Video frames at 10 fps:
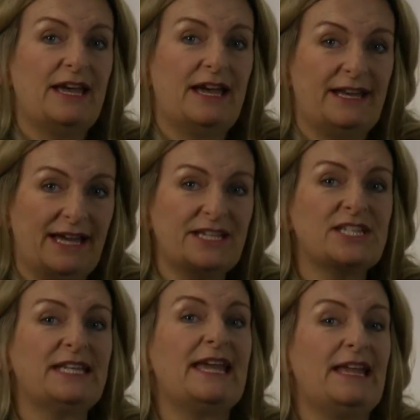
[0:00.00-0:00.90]
and
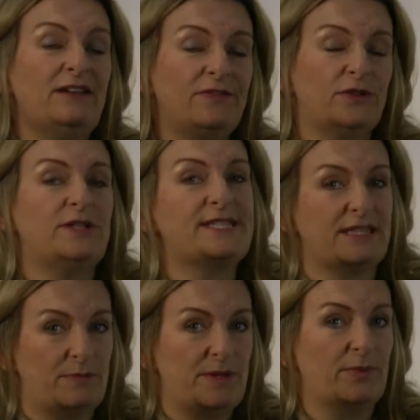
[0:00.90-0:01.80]
actually influencing
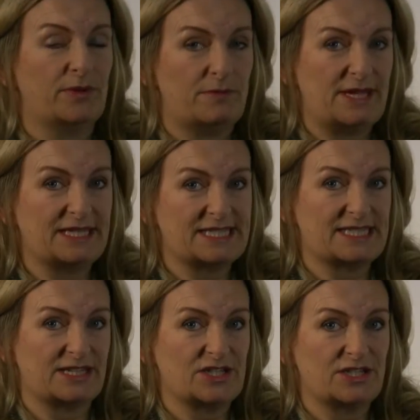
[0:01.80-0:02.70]
the people that make
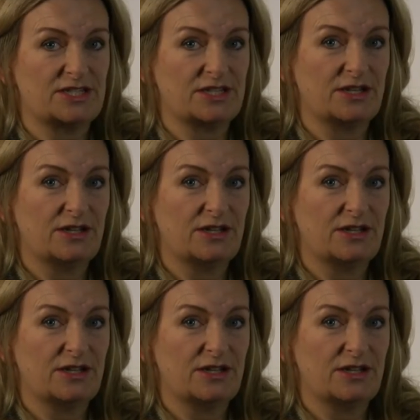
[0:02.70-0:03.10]
decisions.